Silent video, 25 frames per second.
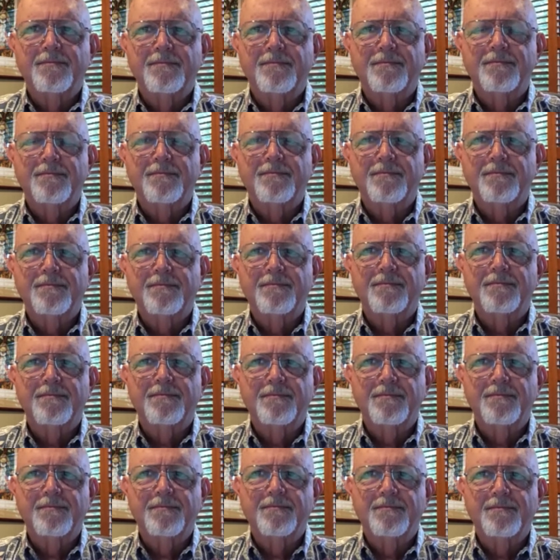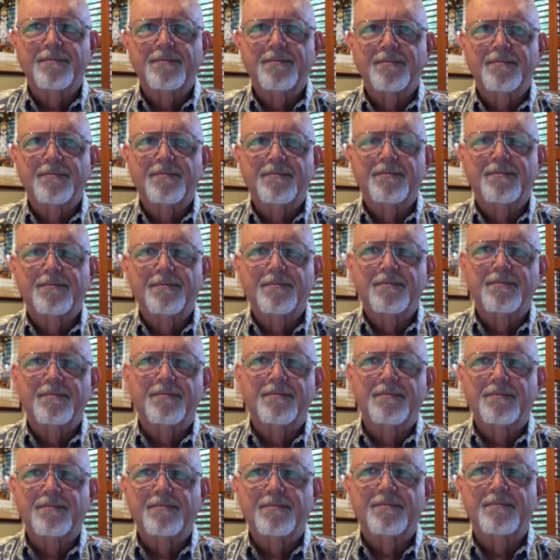
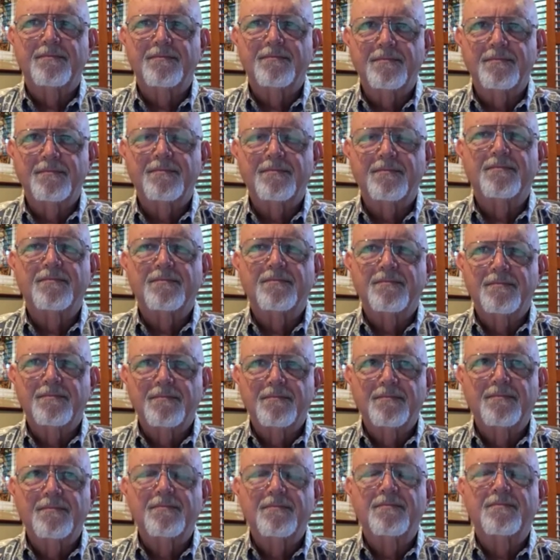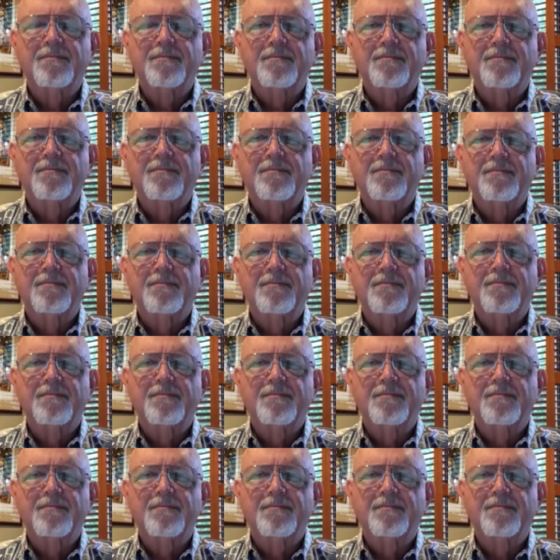This person isn't speaking.